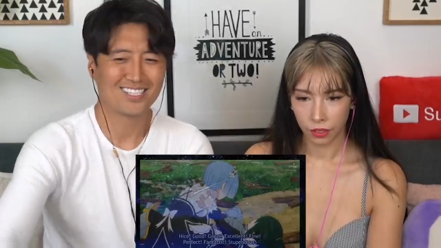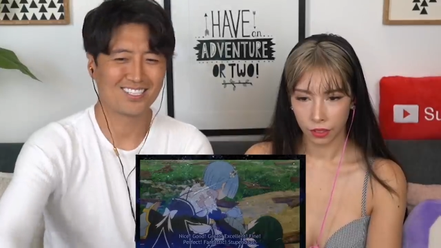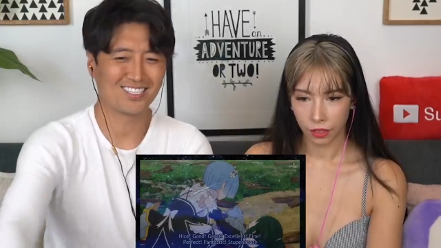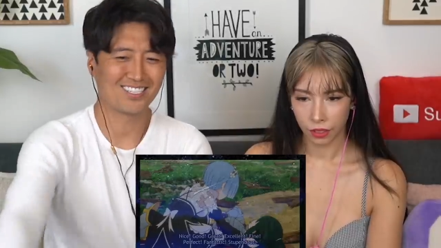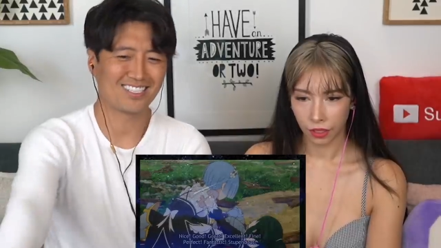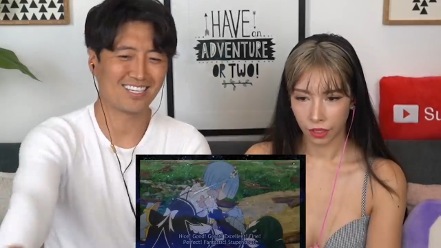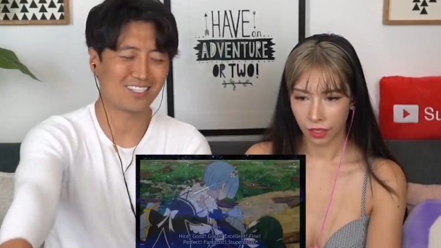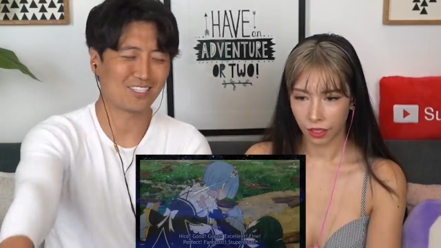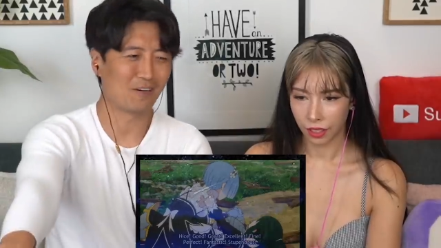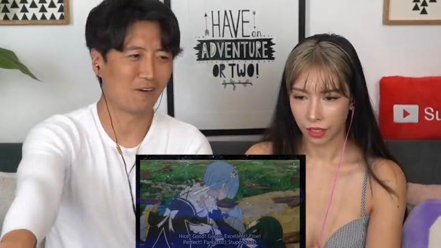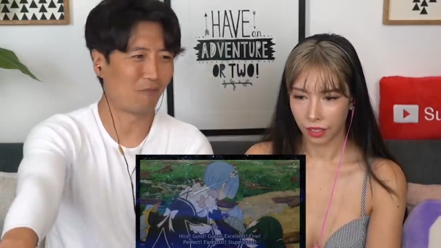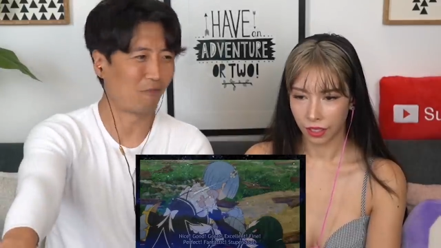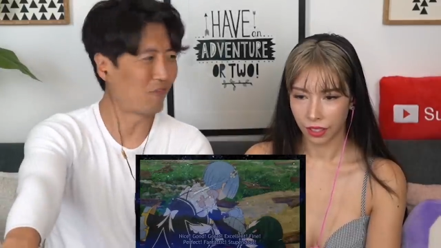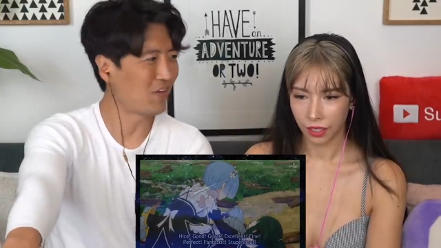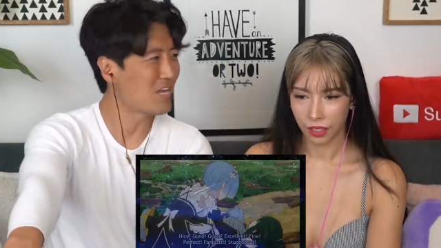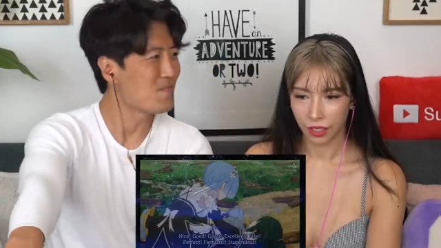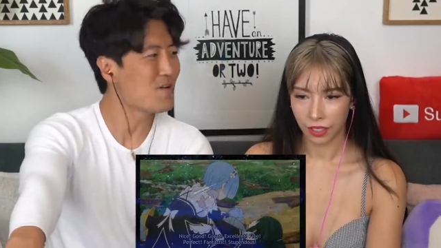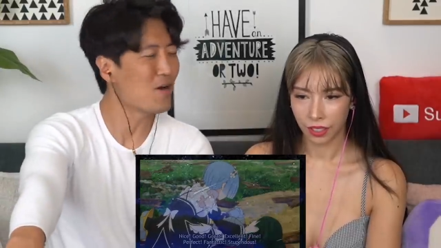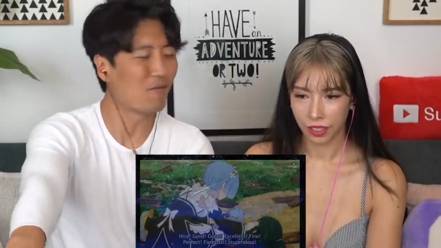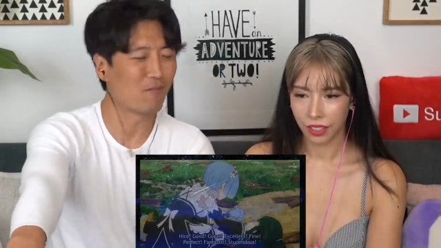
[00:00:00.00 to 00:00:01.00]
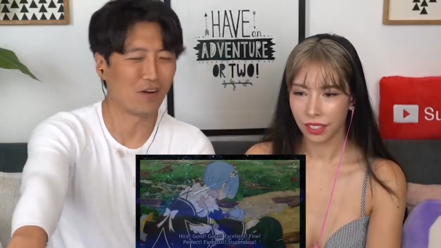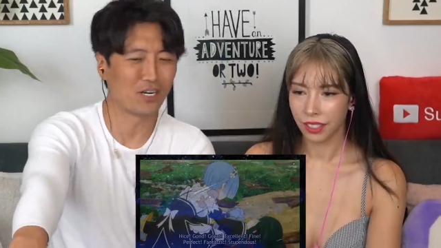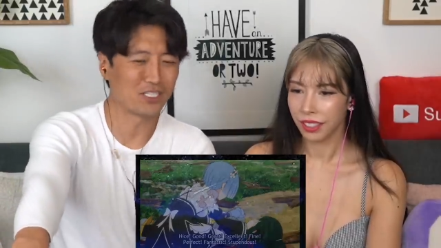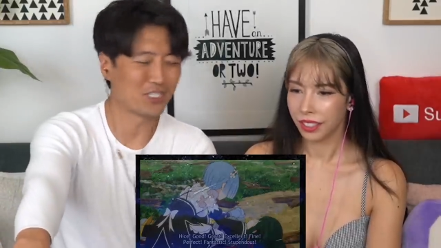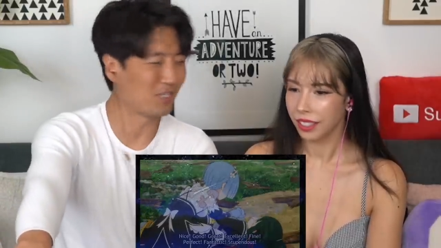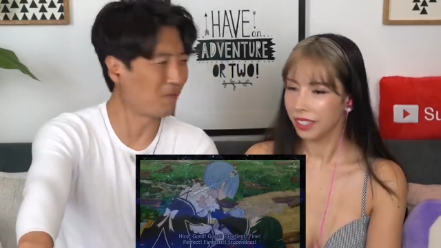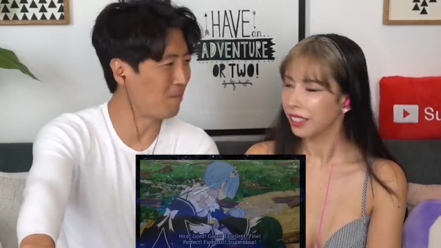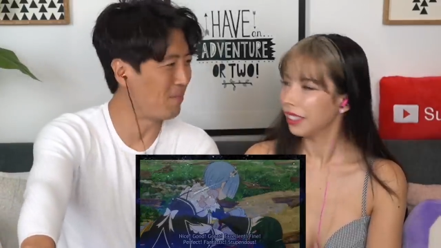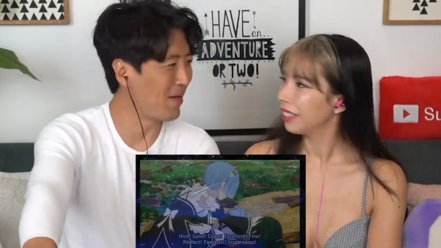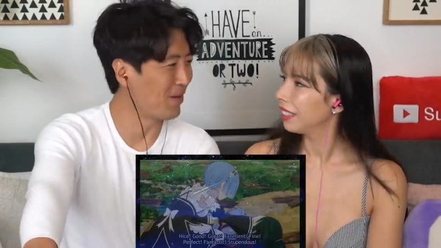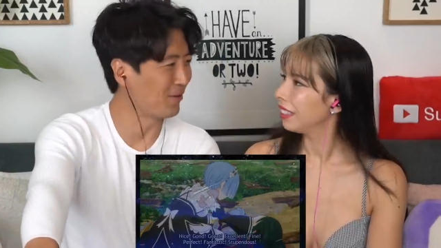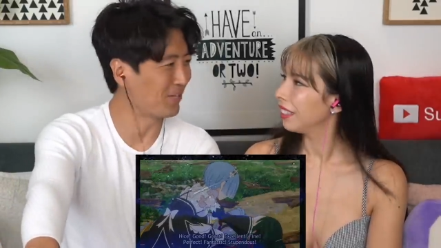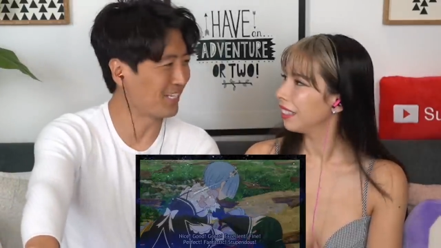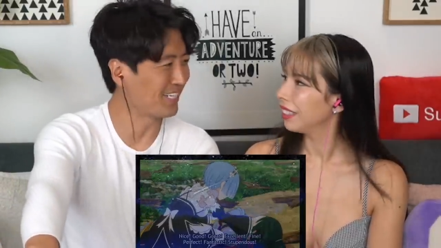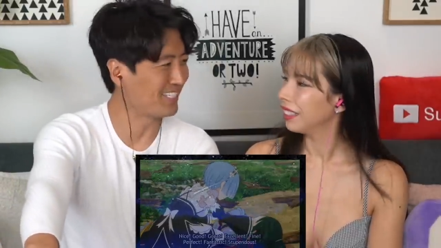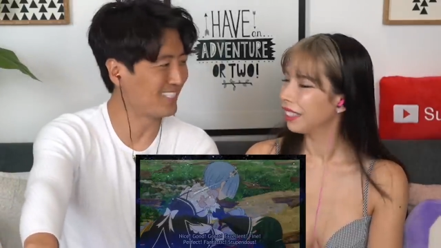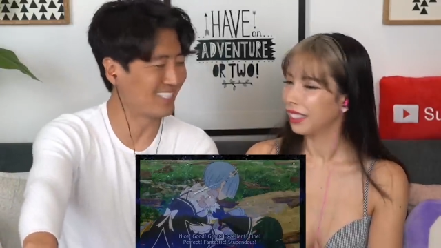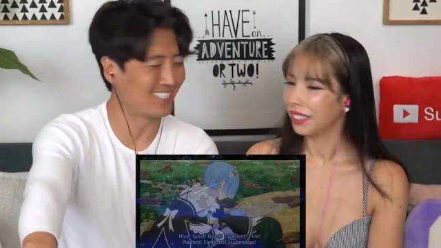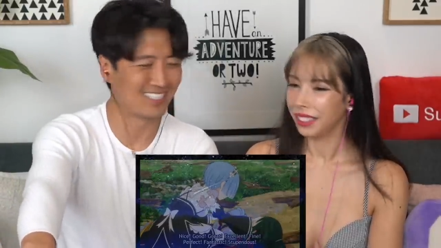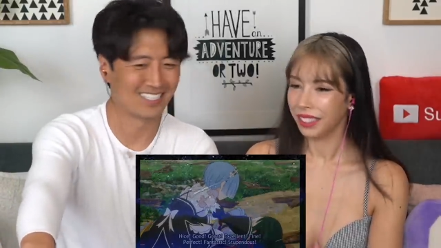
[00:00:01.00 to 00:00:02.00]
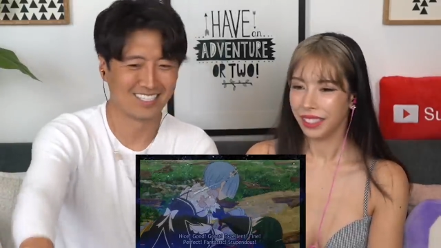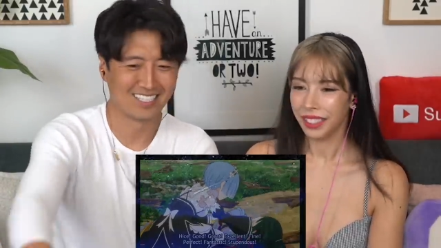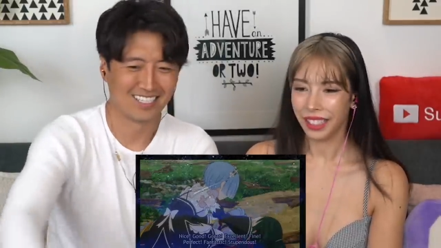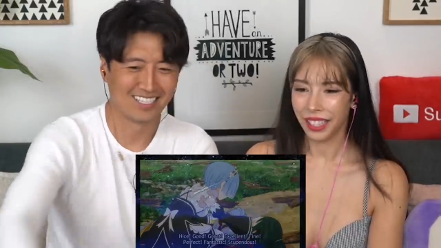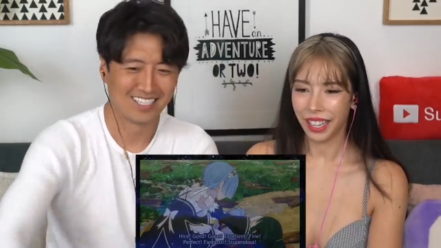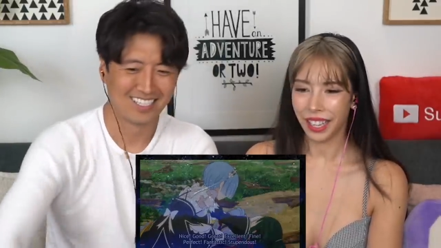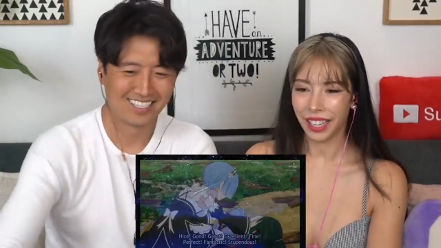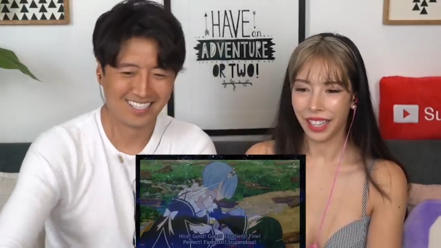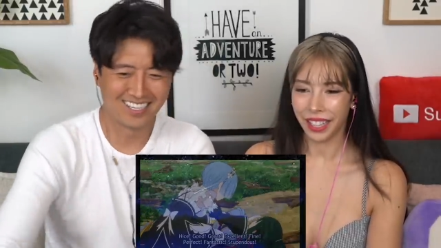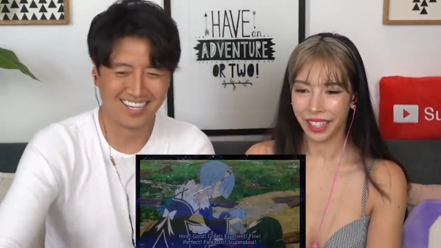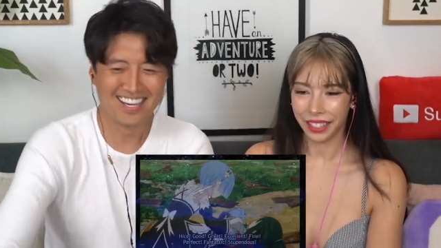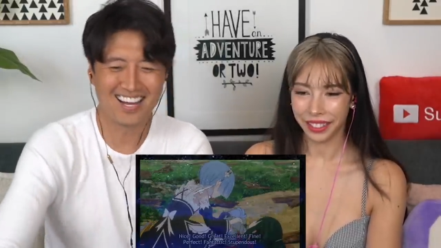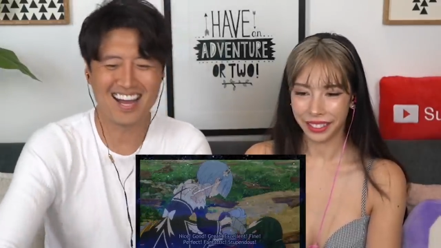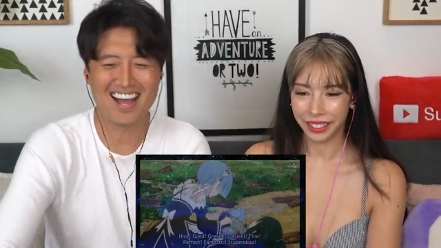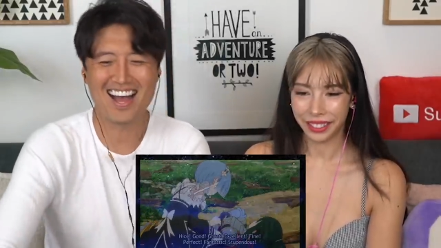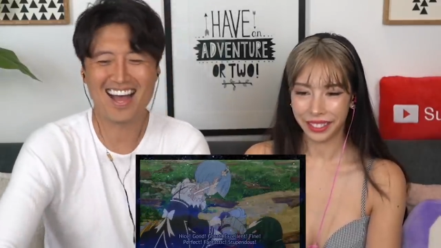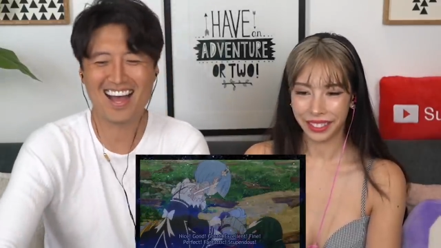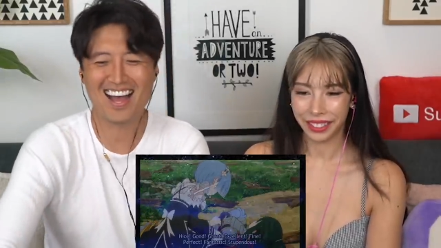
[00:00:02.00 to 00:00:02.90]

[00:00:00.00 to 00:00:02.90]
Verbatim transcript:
Speaker 1: So it's like a female version of Betelgeuse. Yes.